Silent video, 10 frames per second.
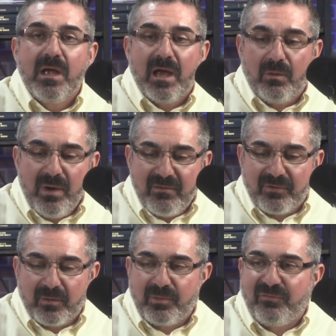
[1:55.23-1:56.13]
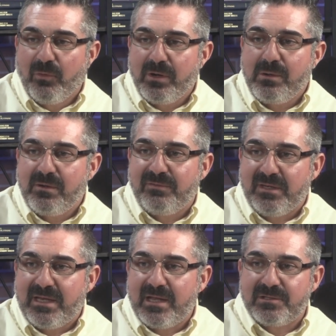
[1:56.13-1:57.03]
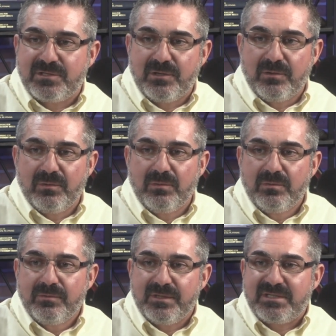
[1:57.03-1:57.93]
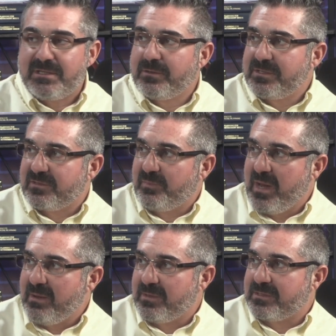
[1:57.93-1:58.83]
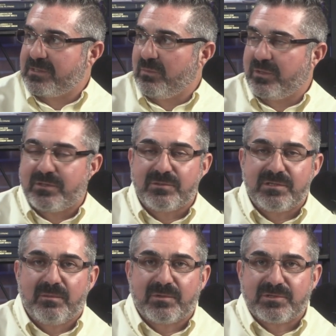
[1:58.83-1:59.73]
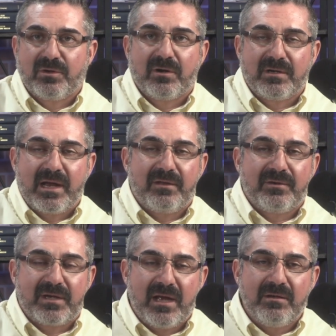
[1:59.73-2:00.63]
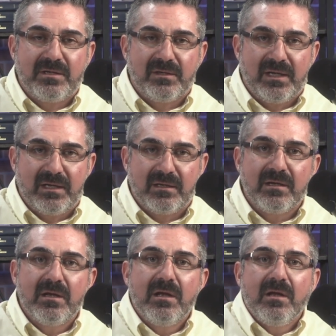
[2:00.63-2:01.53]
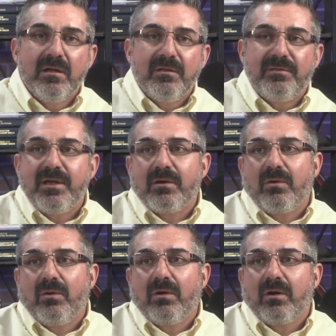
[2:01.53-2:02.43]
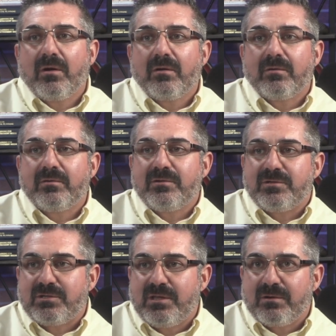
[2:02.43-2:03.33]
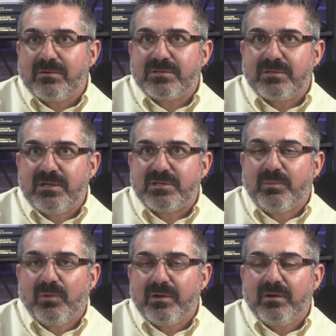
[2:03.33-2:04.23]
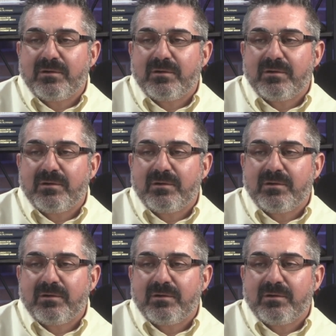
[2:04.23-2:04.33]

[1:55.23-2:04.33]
However, before you even get to the series of payments and what those numbers are and how they're calculated, it's important to